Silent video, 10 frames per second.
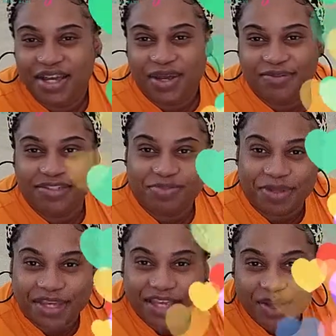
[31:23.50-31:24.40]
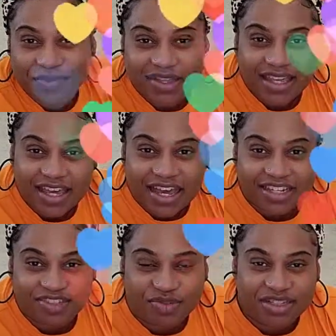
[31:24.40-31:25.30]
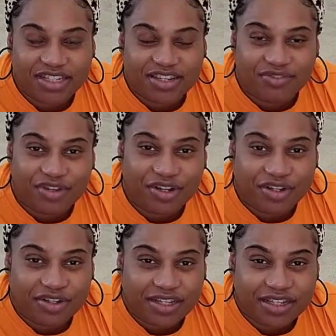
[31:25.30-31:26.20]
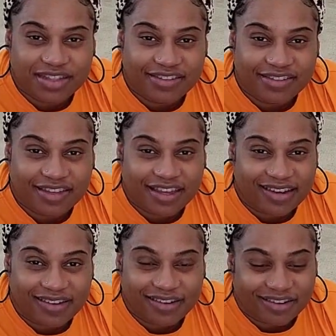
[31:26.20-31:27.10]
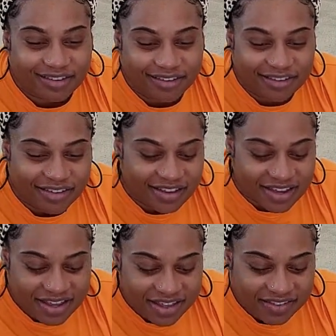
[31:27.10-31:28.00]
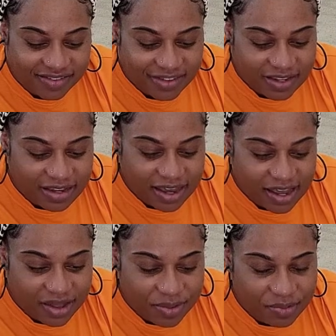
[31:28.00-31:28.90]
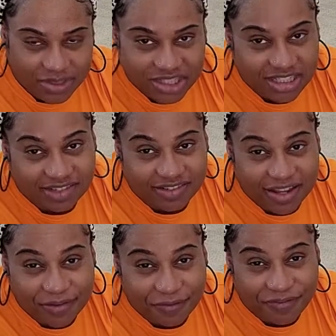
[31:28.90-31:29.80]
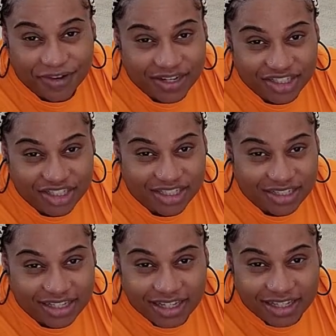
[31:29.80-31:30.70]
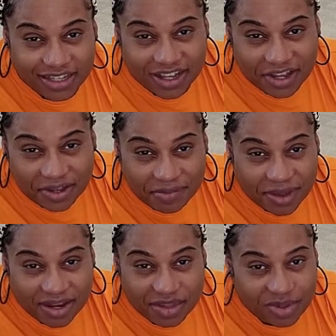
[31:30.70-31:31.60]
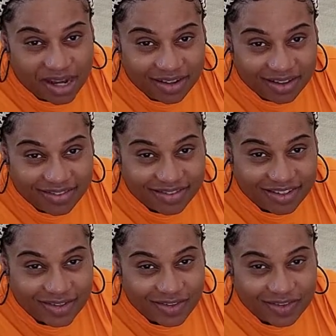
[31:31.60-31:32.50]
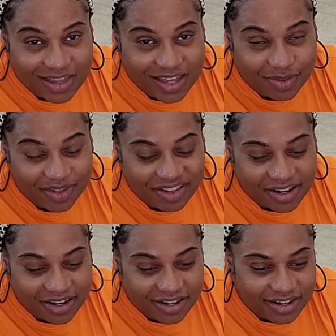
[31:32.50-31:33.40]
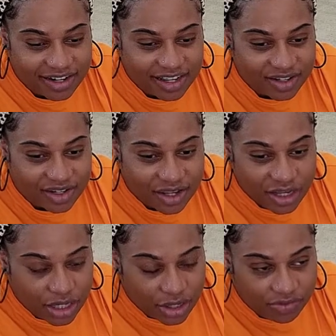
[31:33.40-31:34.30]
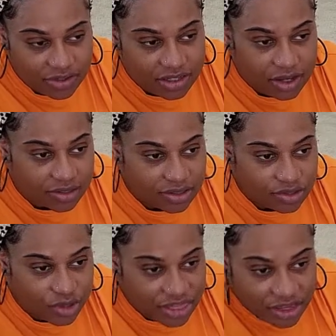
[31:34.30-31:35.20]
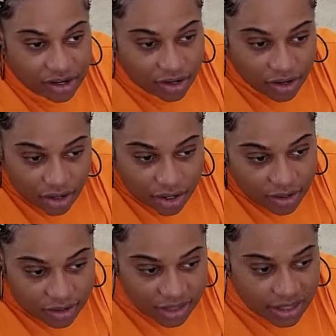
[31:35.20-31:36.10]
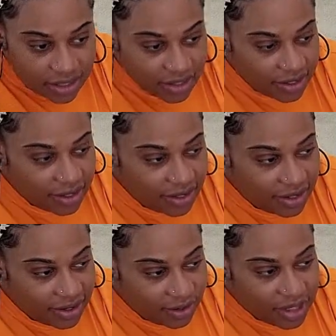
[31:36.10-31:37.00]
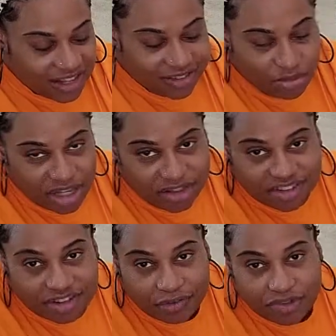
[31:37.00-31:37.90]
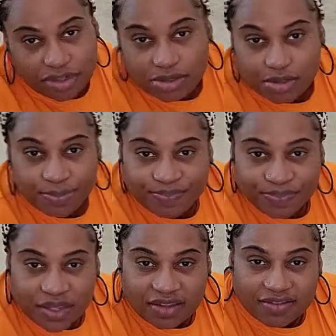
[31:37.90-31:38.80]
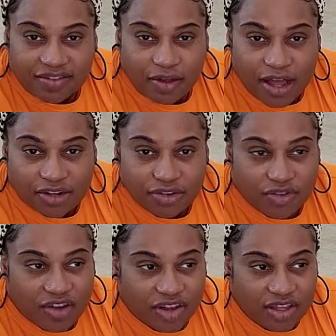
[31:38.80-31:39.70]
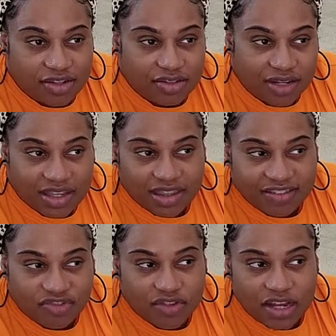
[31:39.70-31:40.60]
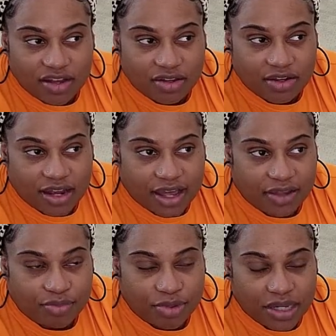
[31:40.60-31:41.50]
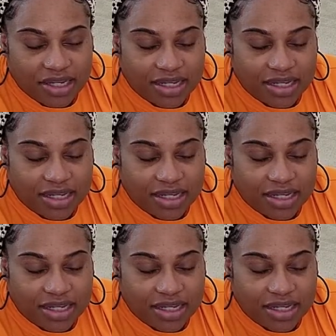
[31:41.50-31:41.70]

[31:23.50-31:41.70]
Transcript: I'm just playing out, but I just want to give y'all a look at her and see um, what she looks like fresh um, out of the box. So that was her, and hopefully y'all enjoyed the haul. We got some other stuff to do, so I don't know if I'll include it in this vlog or not, but